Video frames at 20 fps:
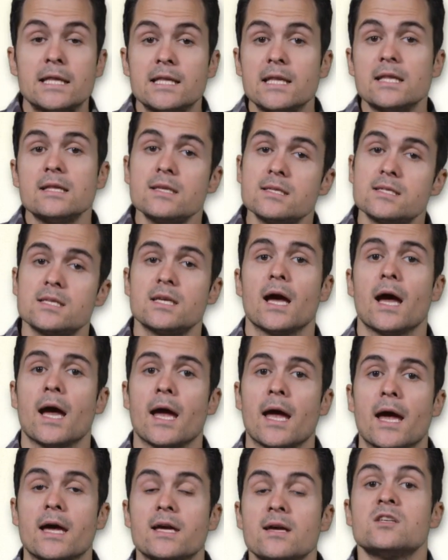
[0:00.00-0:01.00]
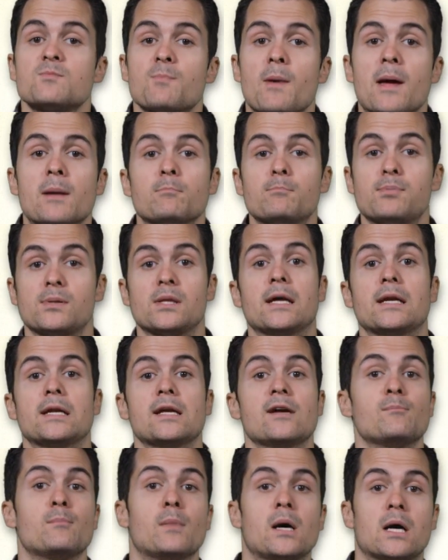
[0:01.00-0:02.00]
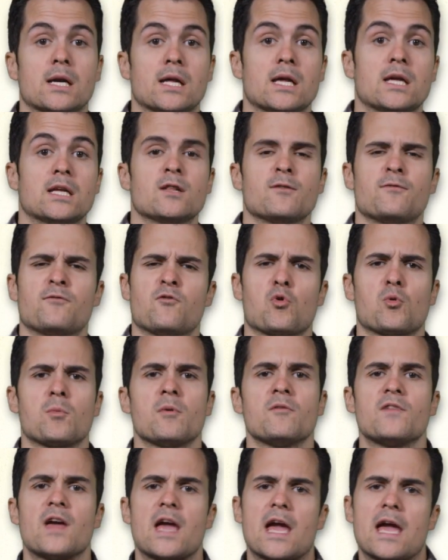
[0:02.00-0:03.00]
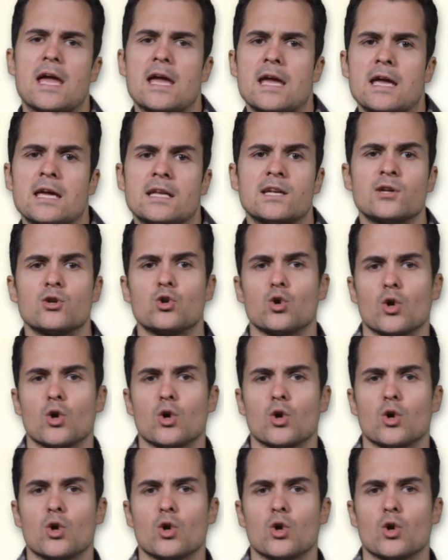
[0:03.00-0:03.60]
and then the CIA spent plenty of money in the form of aid and